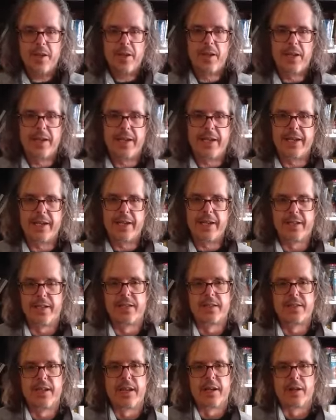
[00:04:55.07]
It
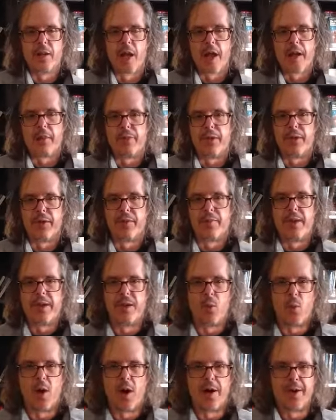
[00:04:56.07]
does take a lot of beer to make
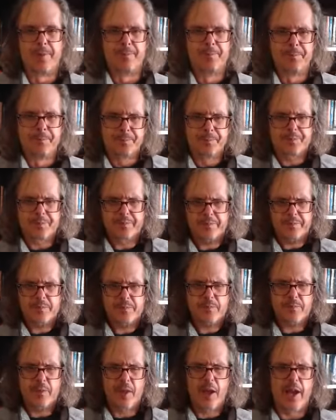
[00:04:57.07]
wine.
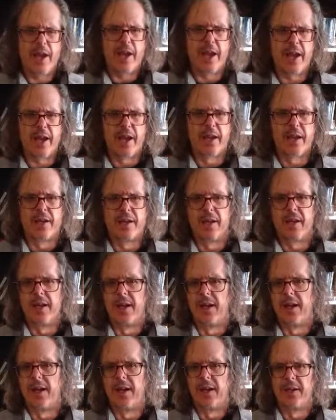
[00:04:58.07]
And,
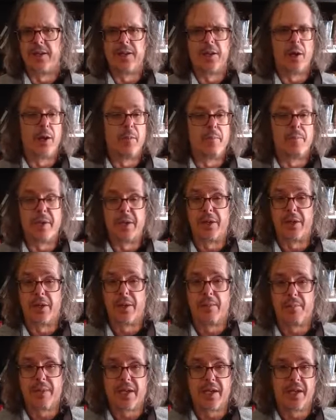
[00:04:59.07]
uh, you know, and beer
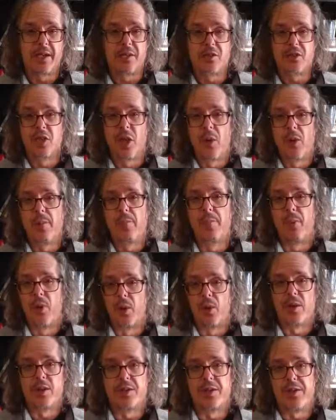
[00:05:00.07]
being so
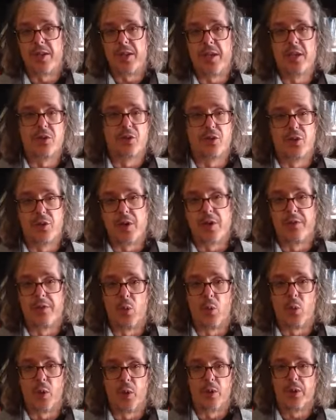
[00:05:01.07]
important to the history of the
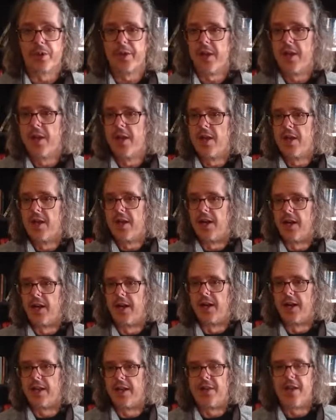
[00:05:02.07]
world.
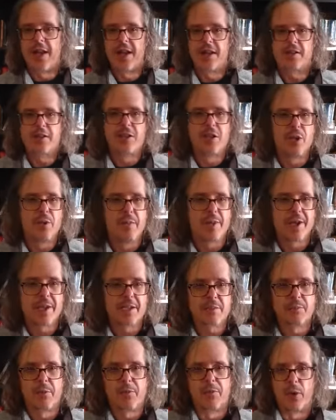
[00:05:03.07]
Uh, in the next two minutes,
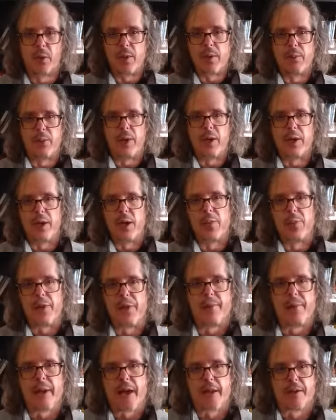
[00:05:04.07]
before we break up in the
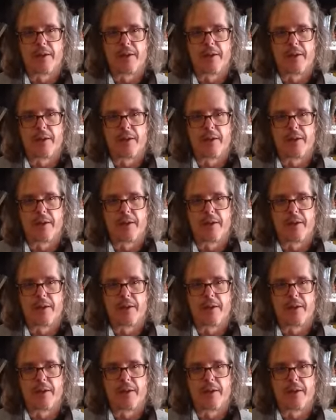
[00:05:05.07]
Ballard